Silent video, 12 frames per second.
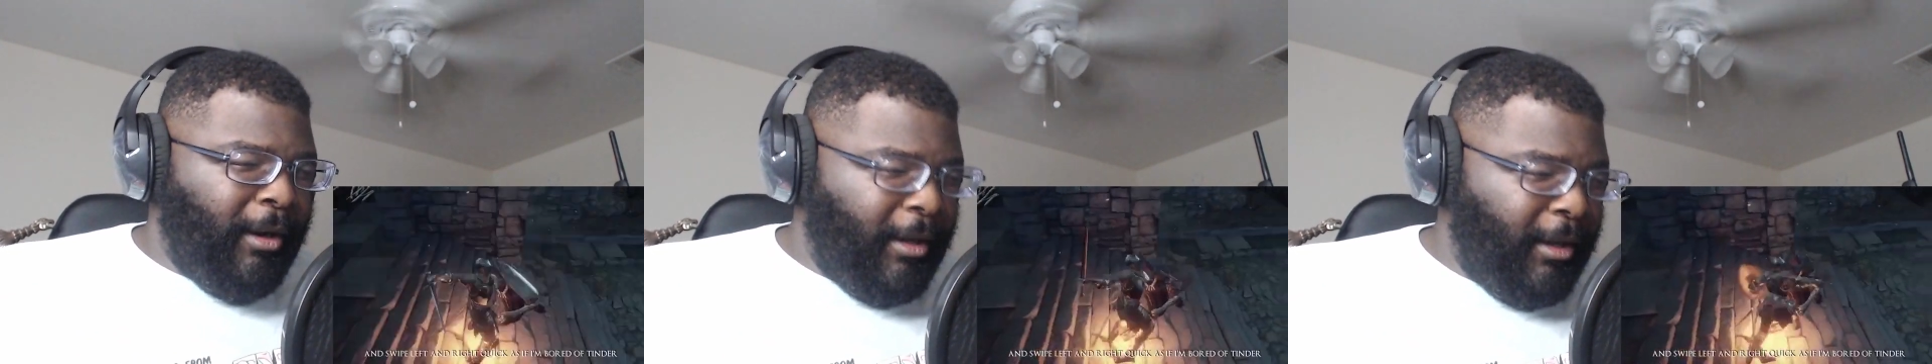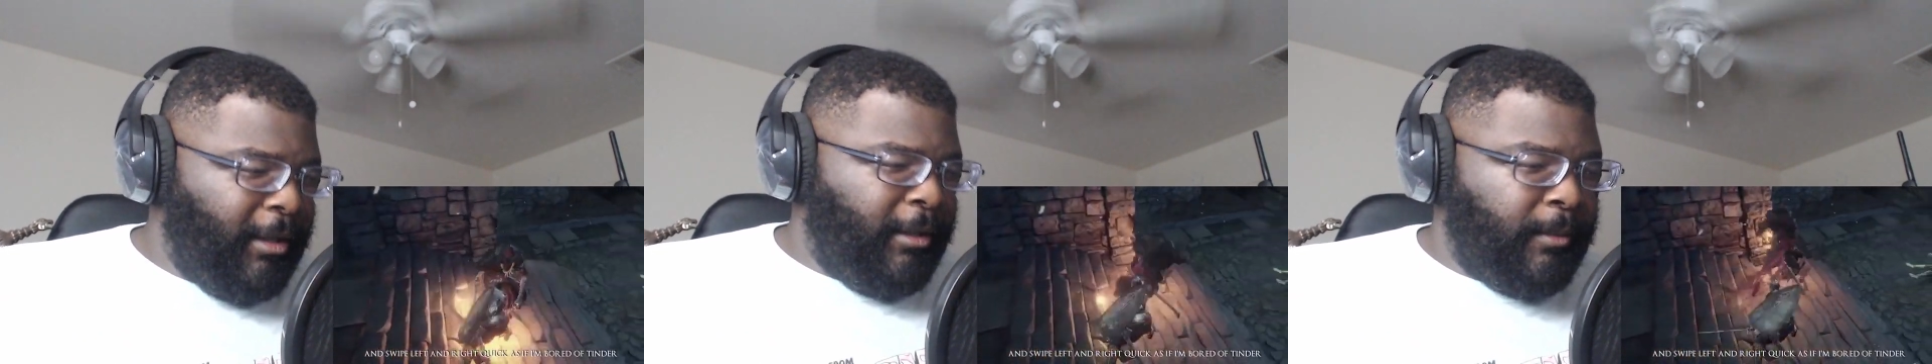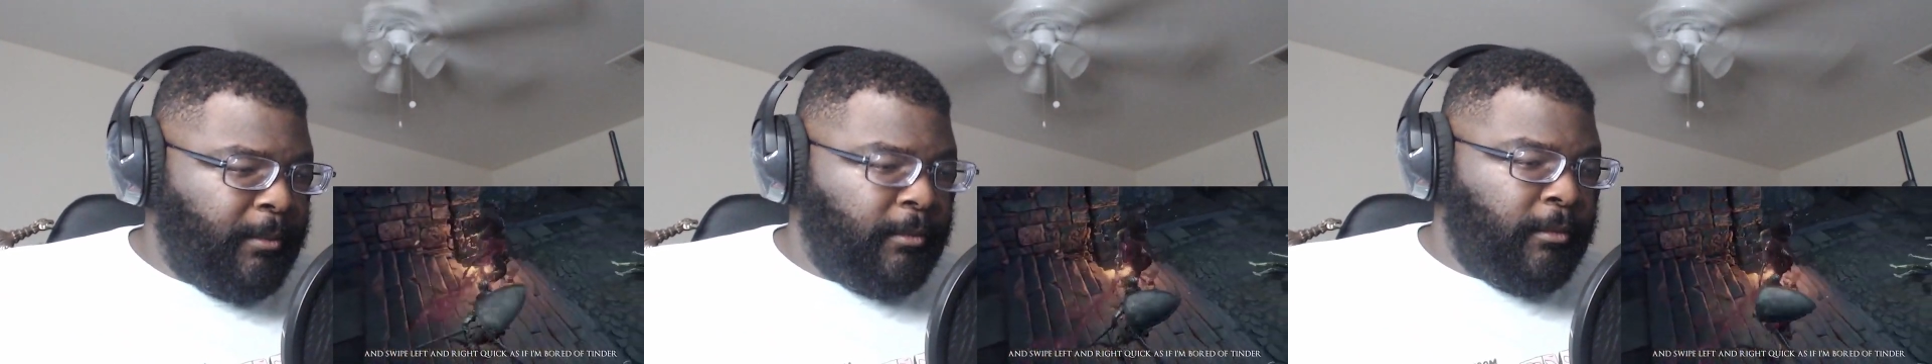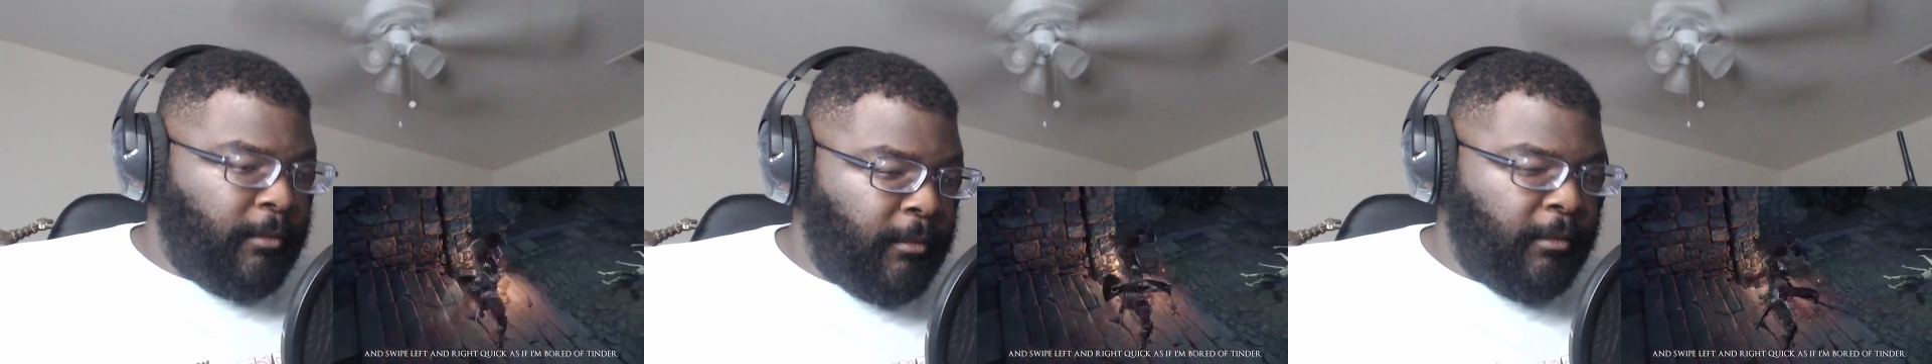and swipe
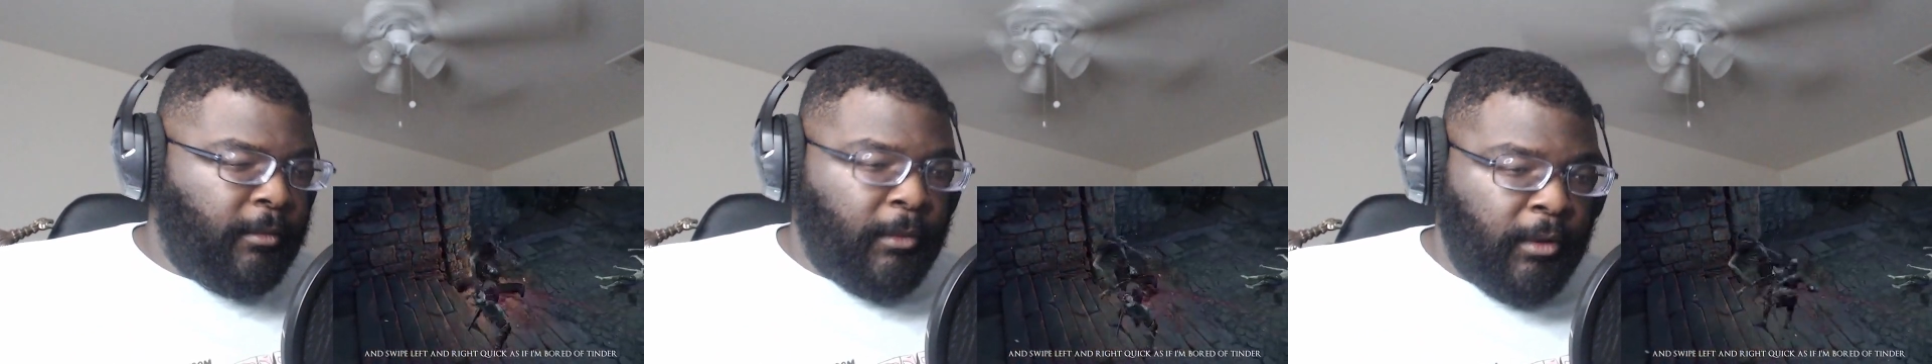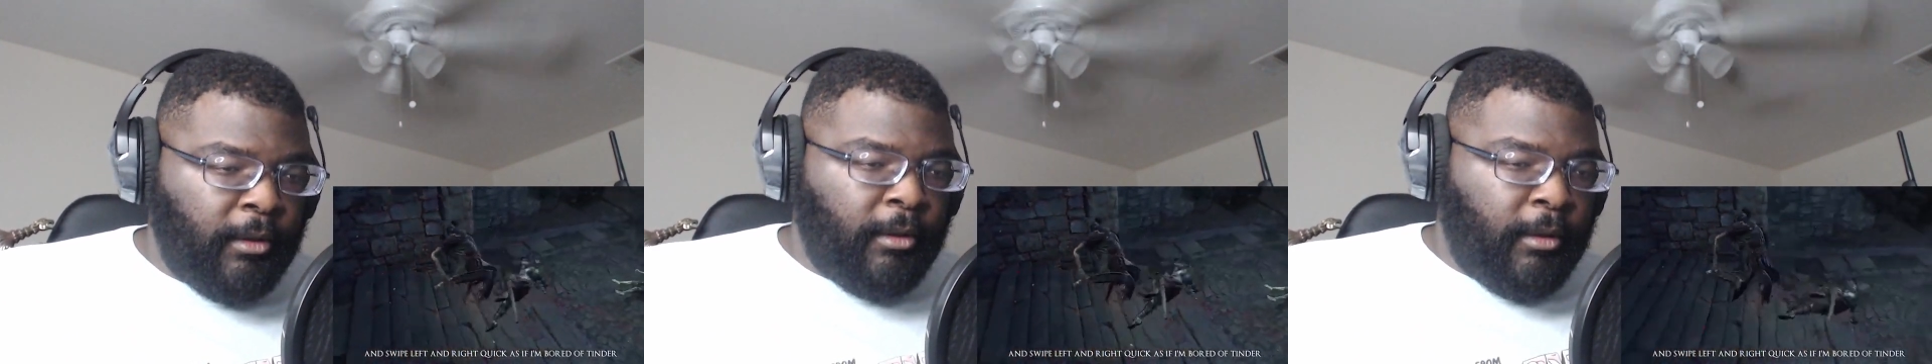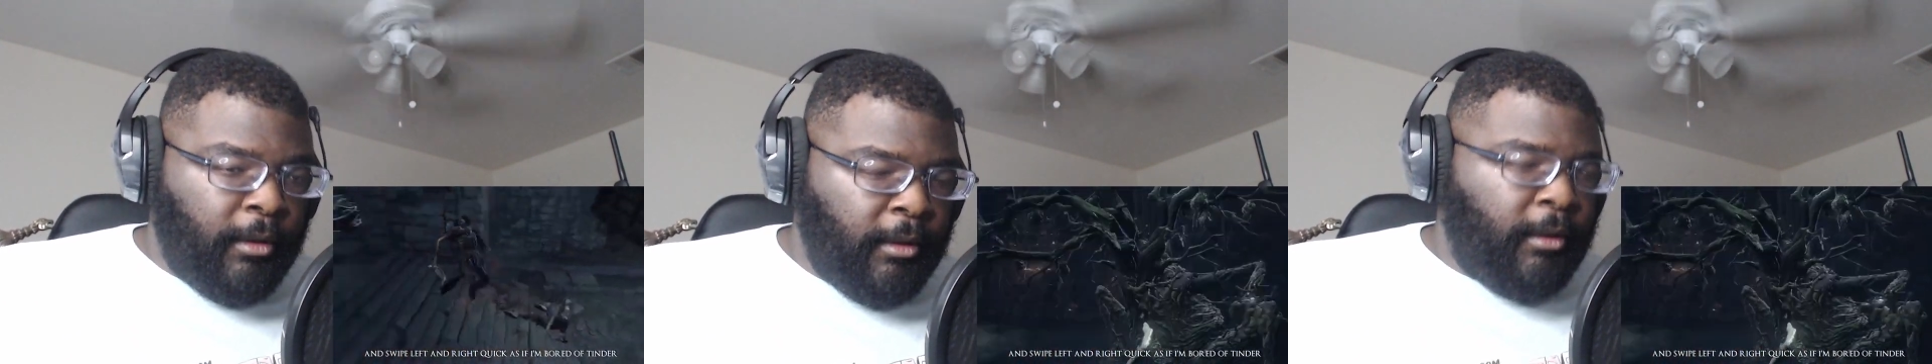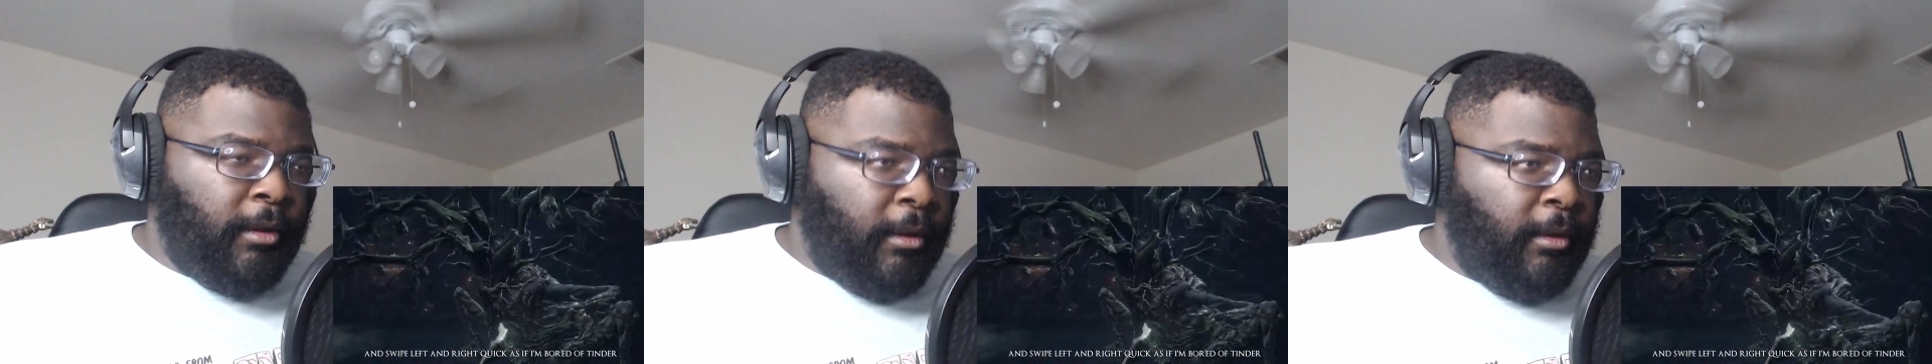left and right quick as
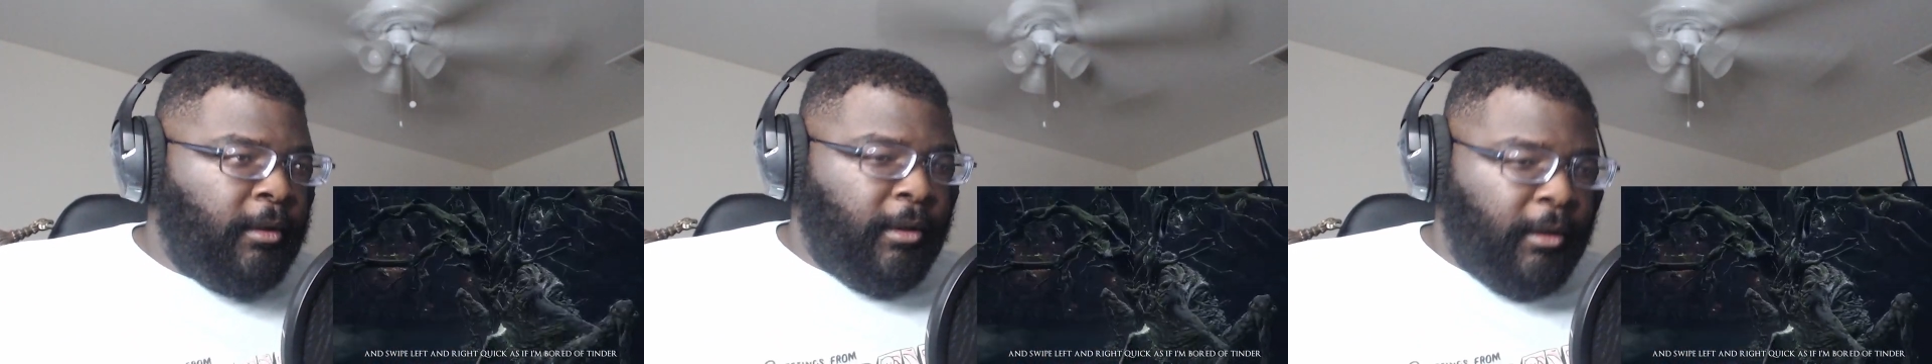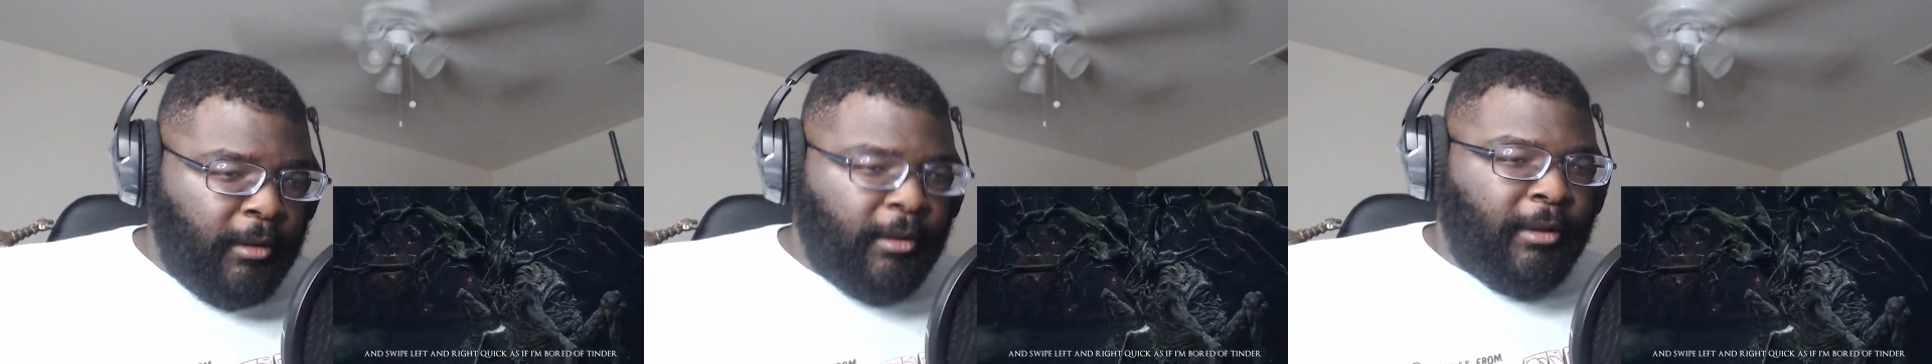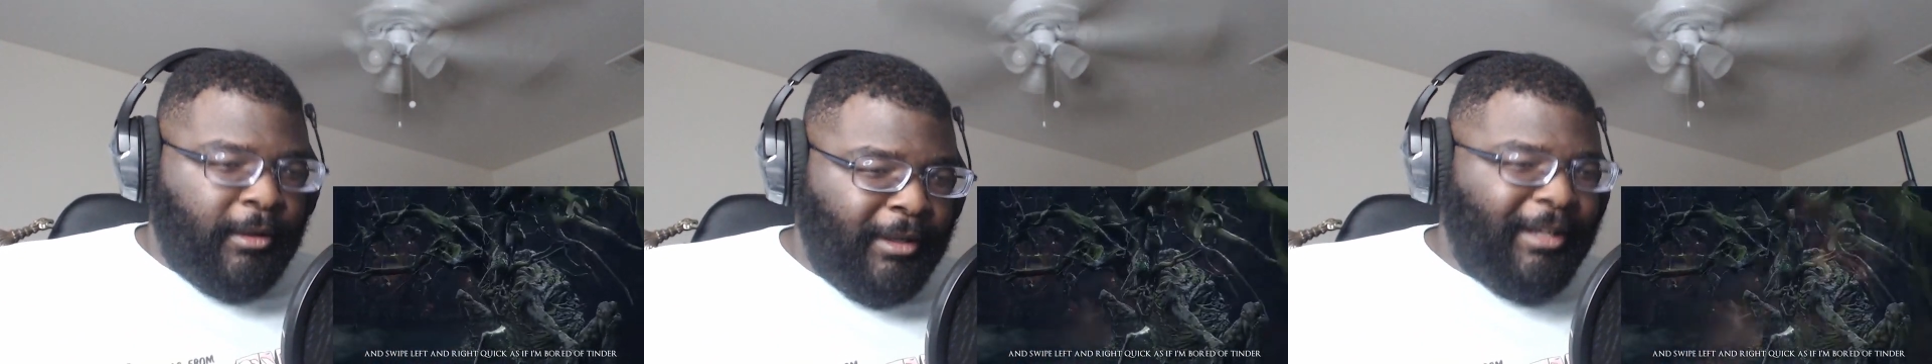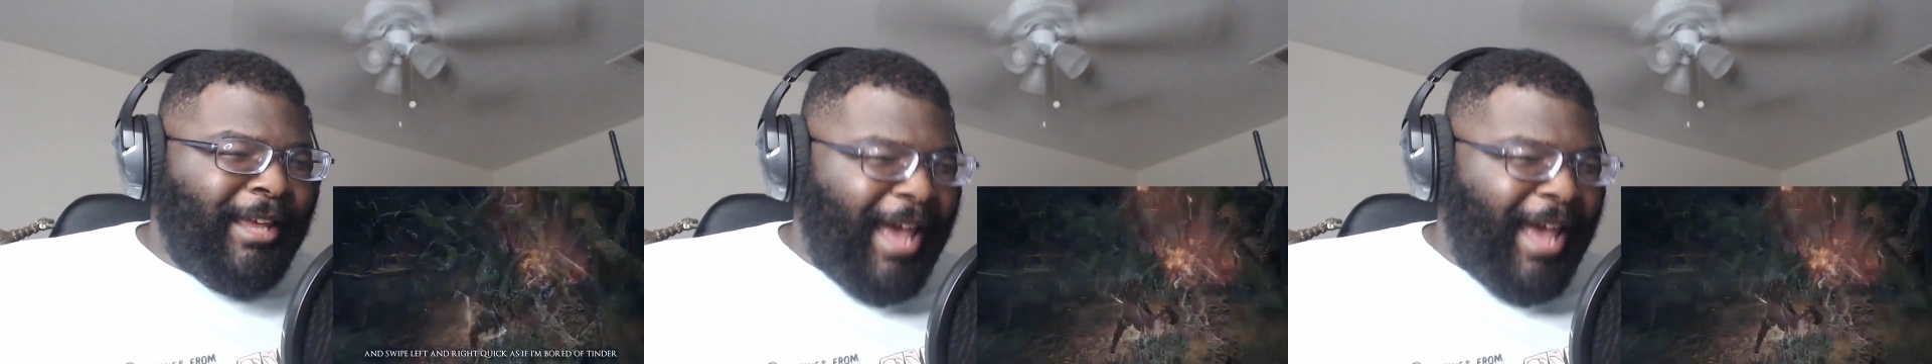if I'm bored of Tinder.